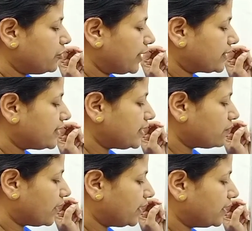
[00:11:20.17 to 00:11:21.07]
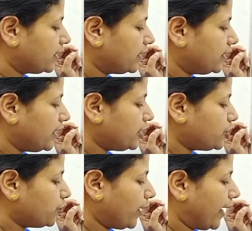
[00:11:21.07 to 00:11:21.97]
into x is
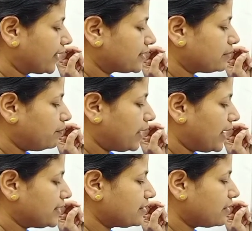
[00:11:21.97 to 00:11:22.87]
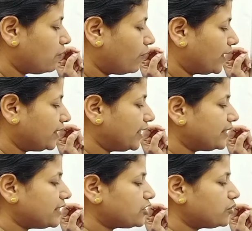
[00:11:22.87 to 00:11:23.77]
132x plus
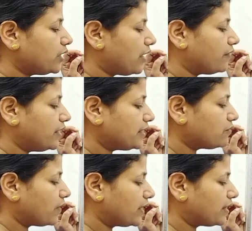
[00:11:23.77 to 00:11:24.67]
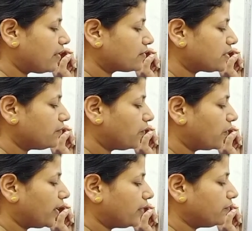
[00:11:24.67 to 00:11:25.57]
132 into 11 is
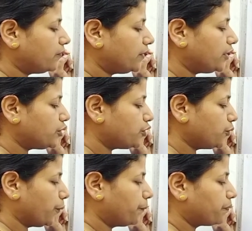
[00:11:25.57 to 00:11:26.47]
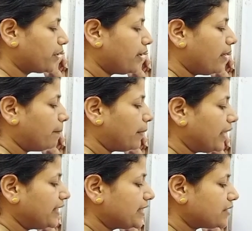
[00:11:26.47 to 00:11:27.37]
1452
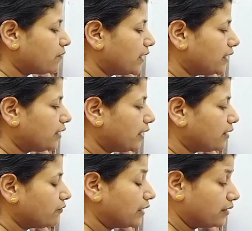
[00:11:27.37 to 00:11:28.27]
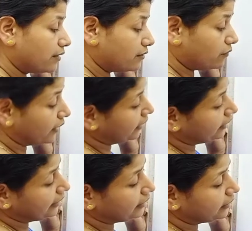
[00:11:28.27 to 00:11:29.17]
minus
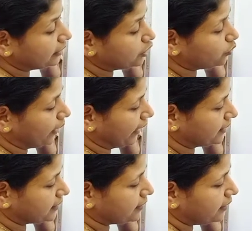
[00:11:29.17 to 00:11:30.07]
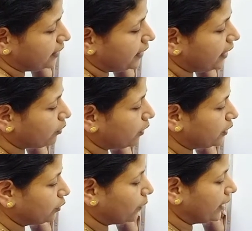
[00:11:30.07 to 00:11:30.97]
132x
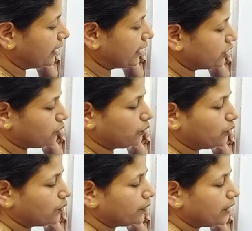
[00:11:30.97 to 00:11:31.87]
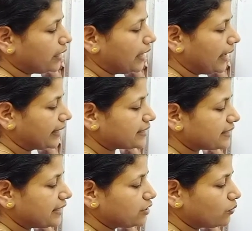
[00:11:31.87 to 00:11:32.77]
equal to 1 into
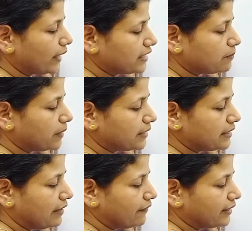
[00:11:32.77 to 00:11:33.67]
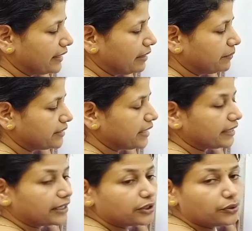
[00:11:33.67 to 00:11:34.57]
x plus 11 can be
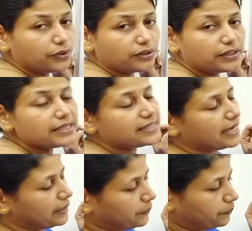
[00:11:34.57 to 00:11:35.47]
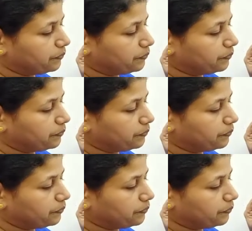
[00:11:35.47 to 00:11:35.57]
taken to this side.